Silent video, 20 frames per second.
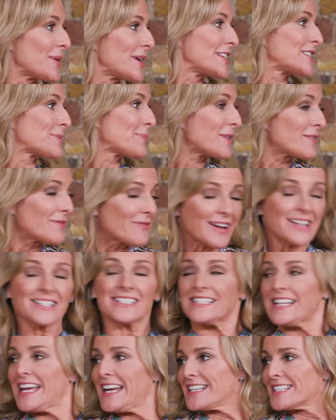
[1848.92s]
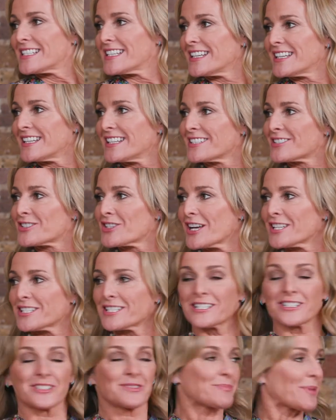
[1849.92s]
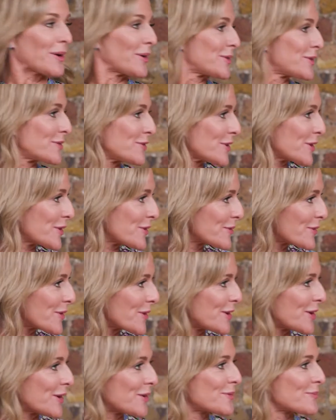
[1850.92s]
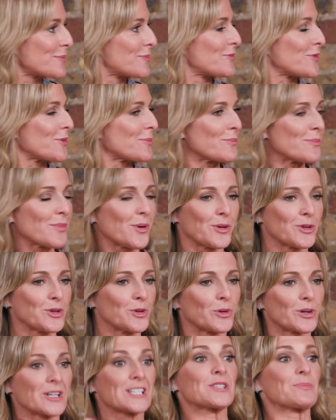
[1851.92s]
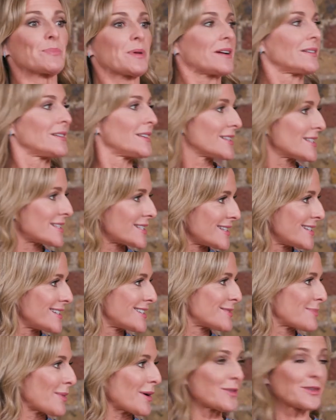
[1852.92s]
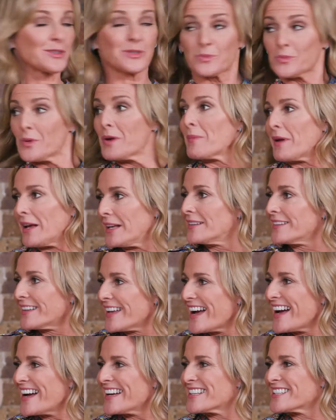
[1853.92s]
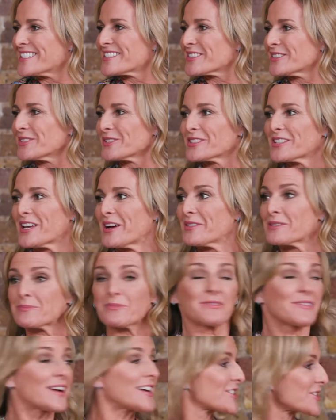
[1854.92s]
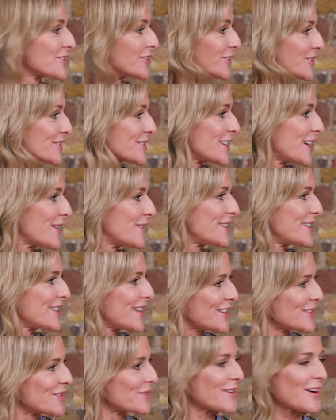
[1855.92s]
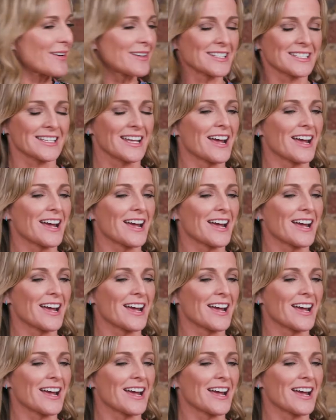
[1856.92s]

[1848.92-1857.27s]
it's been fascinating chatting to both of you, you know, from your experiences, both as women and also as professionals, you know, in your various